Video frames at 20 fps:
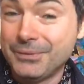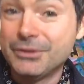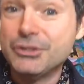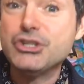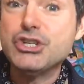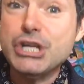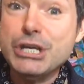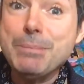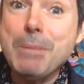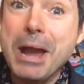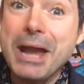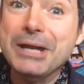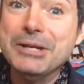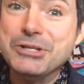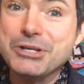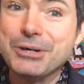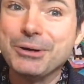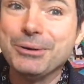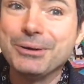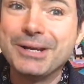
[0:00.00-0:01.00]
G
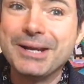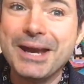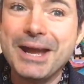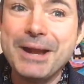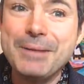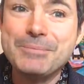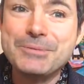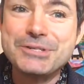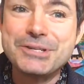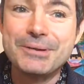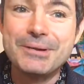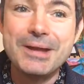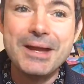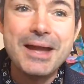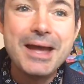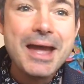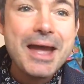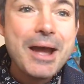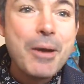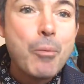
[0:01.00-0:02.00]
major, okay? So
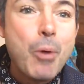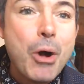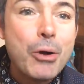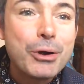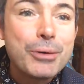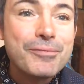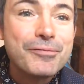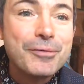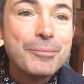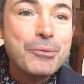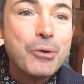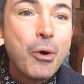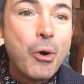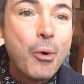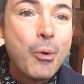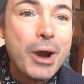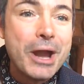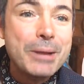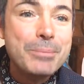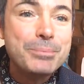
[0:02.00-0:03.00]
Welcome from
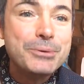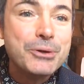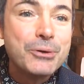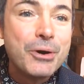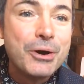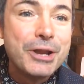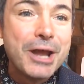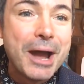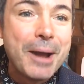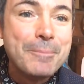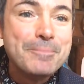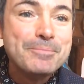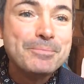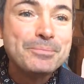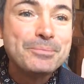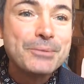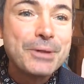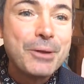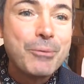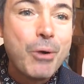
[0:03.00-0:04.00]
Norway, Bjorna.
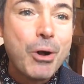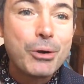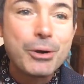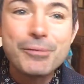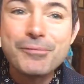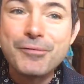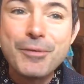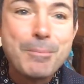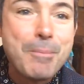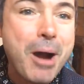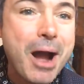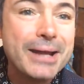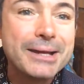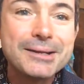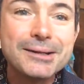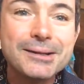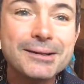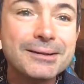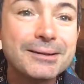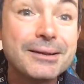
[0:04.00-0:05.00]
Welcome from
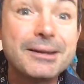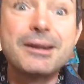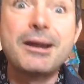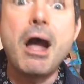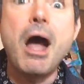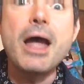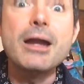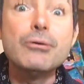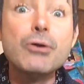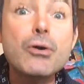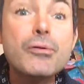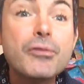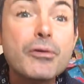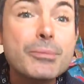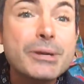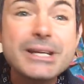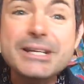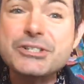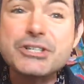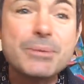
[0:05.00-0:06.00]
Michael. Cairo
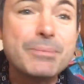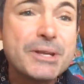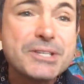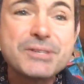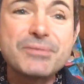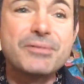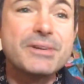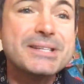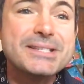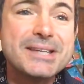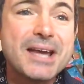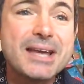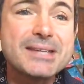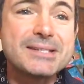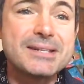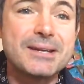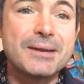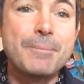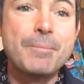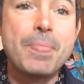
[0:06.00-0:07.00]
from Egypt. That's
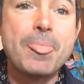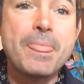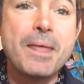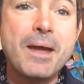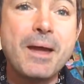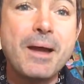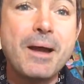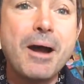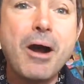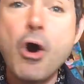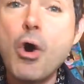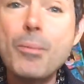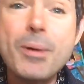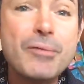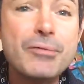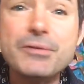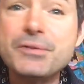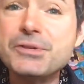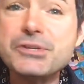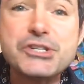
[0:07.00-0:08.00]
fantastic. I hope
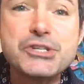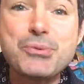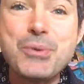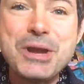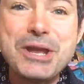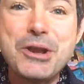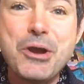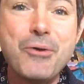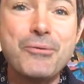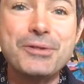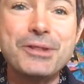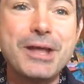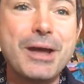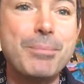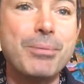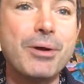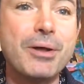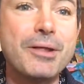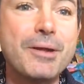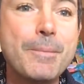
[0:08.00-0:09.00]
everything's swinging over there,
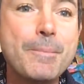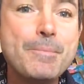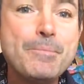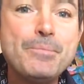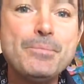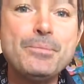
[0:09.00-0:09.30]
brother.